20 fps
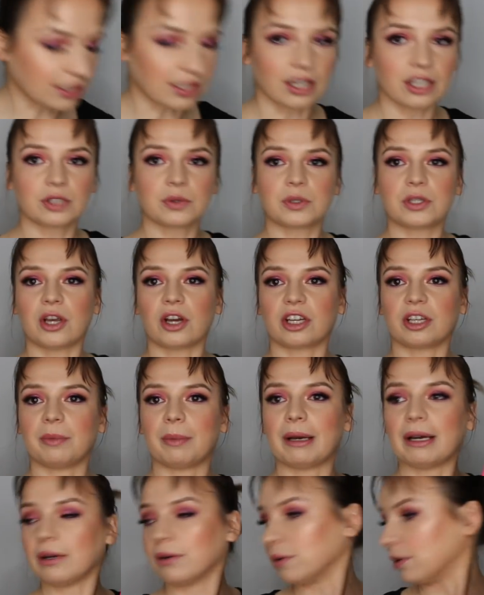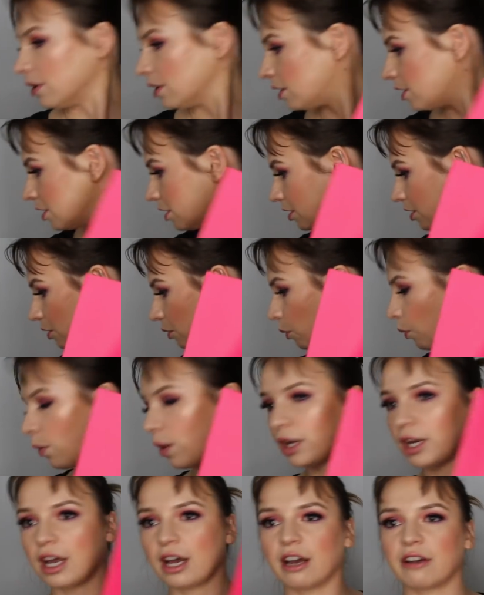as long as we're talking about
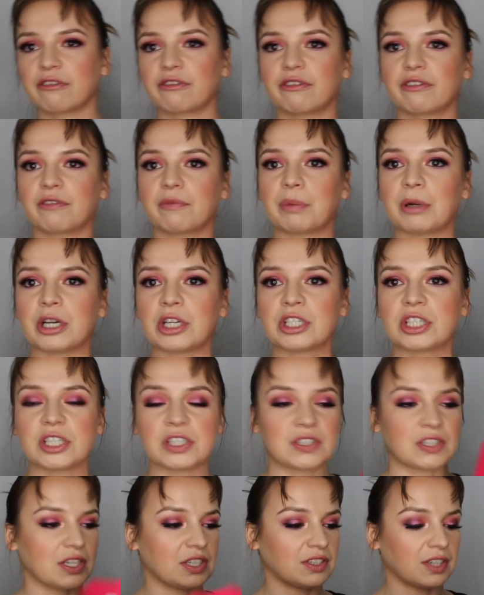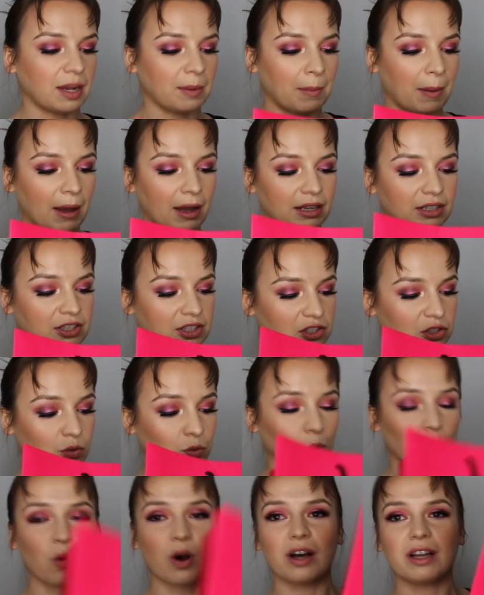one-off purchases, I bought just
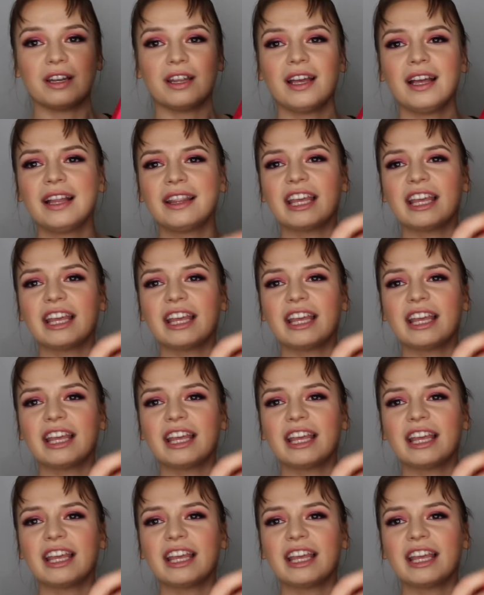one.